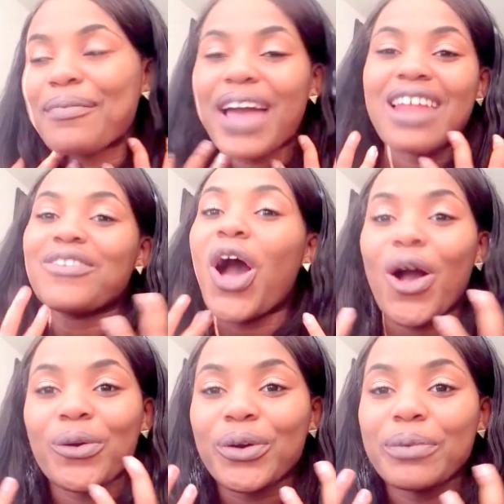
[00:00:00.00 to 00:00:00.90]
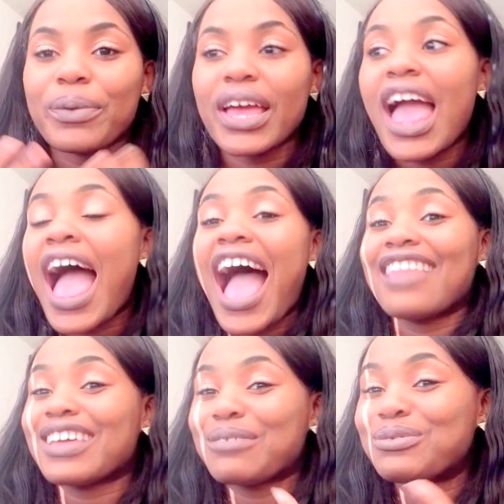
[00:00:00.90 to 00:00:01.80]
I'm kind of awkward, but I
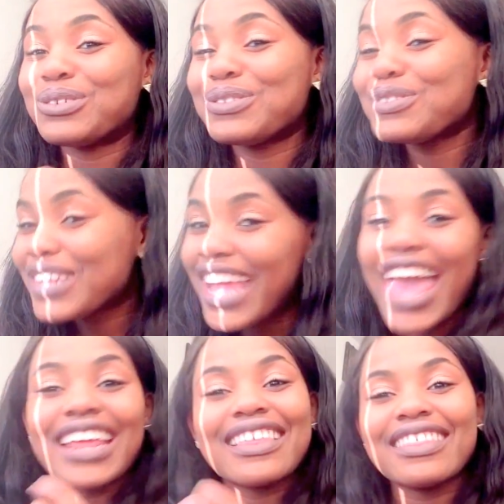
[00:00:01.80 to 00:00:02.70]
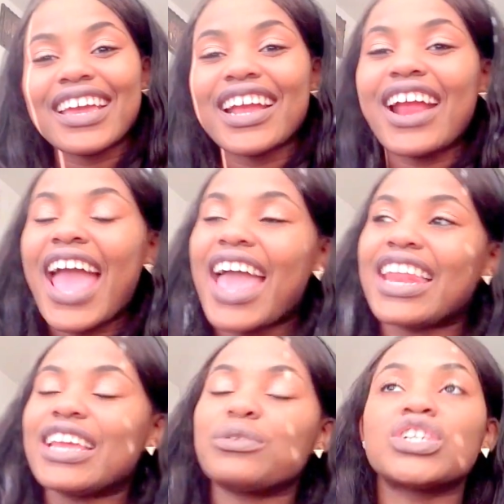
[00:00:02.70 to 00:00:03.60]
think I'm getting there,
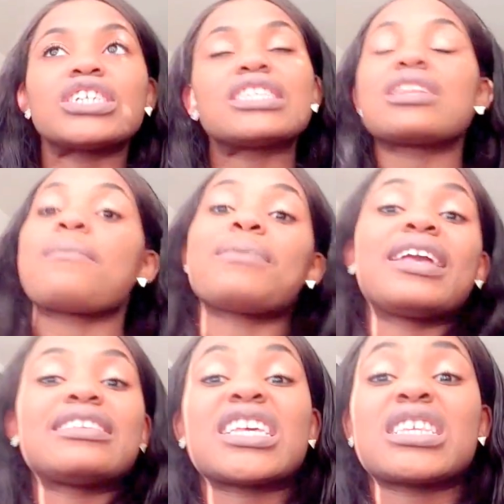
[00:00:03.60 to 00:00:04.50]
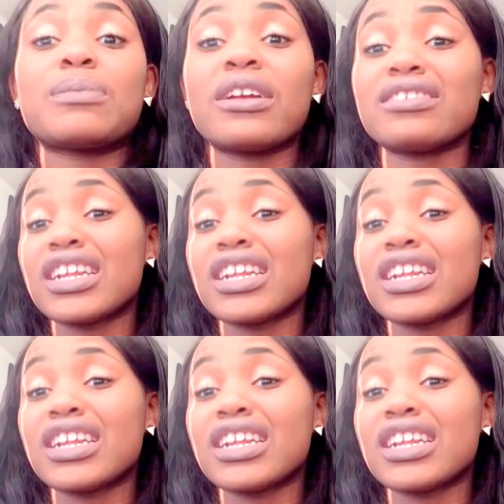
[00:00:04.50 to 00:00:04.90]
and it was just an amazing experience.